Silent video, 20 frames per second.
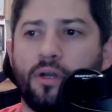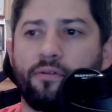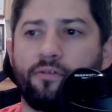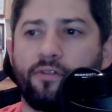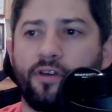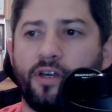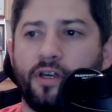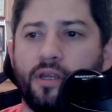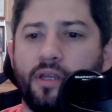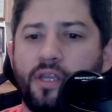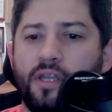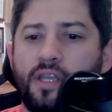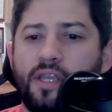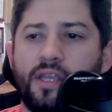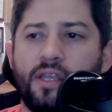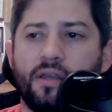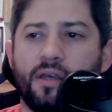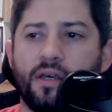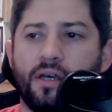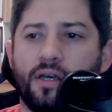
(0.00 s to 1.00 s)
of an
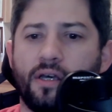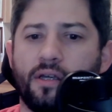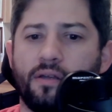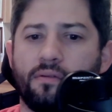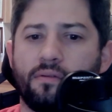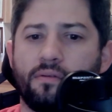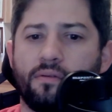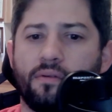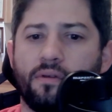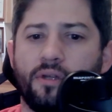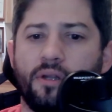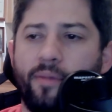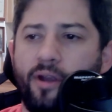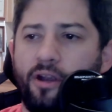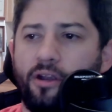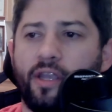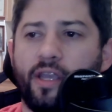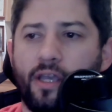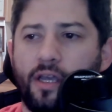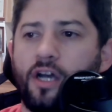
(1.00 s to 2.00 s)

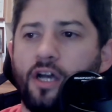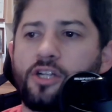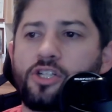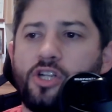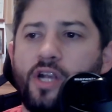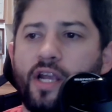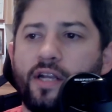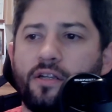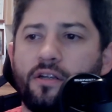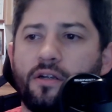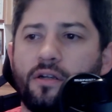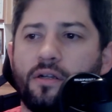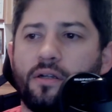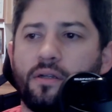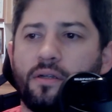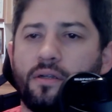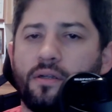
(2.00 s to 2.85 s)
American contractor,